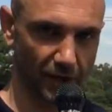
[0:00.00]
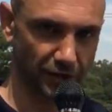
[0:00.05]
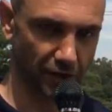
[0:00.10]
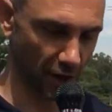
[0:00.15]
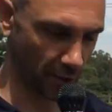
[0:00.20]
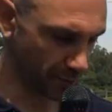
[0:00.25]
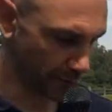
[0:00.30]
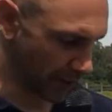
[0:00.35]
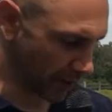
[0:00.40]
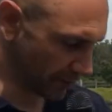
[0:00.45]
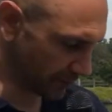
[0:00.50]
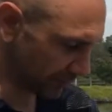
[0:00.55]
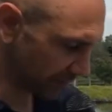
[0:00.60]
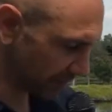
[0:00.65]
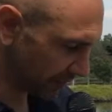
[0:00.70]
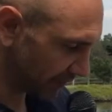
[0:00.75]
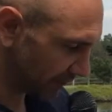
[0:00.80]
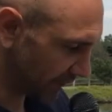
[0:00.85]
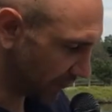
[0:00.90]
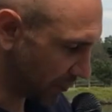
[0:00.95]
So
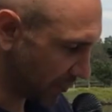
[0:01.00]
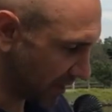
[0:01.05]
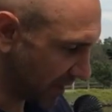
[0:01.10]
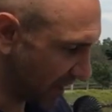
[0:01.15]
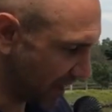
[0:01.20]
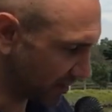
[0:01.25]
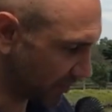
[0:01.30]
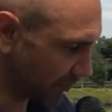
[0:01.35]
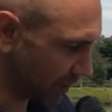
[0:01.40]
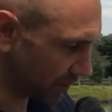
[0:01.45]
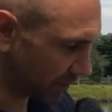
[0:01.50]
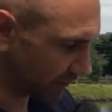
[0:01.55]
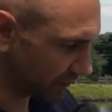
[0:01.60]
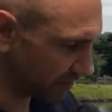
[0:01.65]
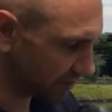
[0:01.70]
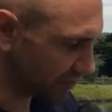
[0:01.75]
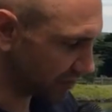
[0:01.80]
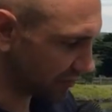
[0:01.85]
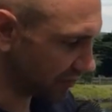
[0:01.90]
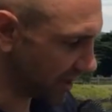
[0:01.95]
BOM's forecast model
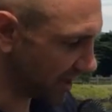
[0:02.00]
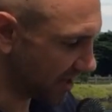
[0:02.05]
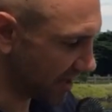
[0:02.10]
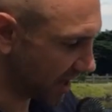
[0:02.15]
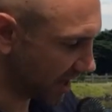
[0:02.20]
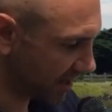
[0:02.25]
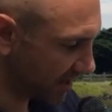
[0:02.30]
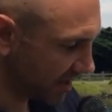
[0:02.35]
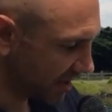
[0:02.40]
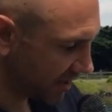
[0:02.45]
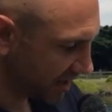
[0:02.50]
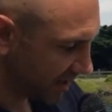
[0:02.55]
for Australia